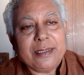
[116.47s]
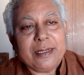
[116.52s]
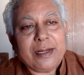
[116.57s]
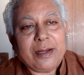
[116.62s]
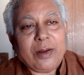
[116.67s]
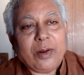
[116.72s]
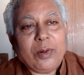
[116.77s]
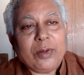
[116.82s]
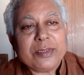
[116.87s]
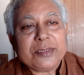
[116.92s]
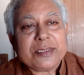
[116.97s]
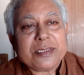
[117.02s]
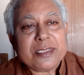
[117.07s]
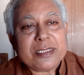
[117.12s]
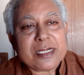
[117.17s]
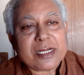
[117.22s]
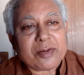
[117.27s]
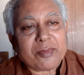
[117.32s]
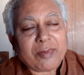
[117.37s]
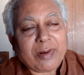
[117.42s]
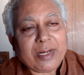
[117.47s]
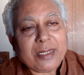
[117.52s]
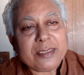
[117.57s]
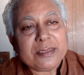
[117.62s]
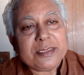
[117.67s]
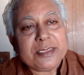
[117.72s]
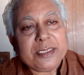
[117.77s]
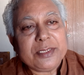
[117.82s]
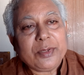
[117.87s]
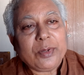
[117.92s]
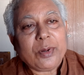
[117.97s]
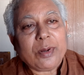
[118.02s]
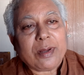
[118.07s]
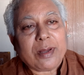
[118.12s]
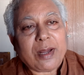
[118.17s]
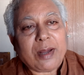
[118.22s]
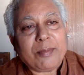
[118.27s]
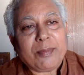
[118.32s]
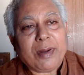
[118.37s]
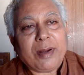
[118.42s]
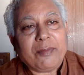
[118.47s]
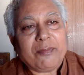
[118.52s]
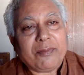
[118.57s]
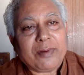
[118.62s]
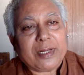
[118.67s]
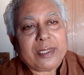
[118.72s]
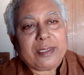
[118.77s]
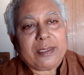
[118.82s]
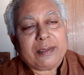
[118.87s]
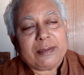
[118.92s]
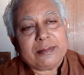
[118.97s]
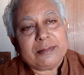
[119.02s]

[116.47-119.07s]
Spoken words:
closed interval 0, 1.